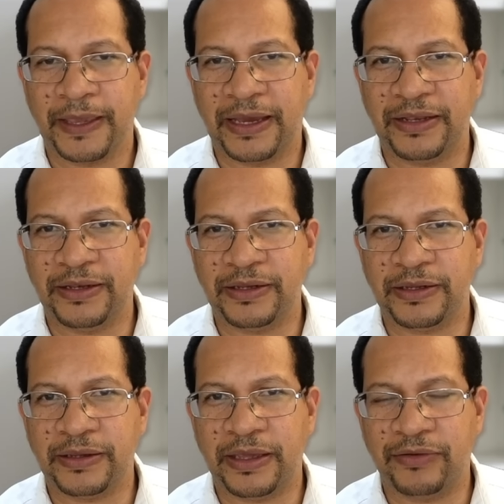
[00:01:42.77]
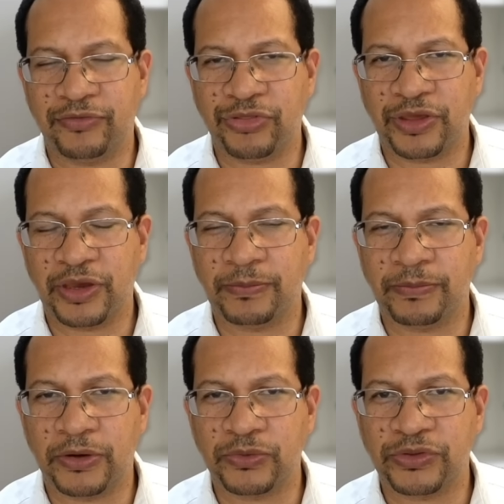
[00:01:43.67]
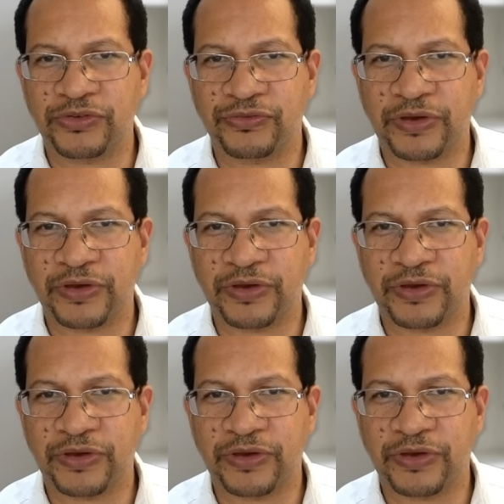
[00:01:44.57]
And everything about this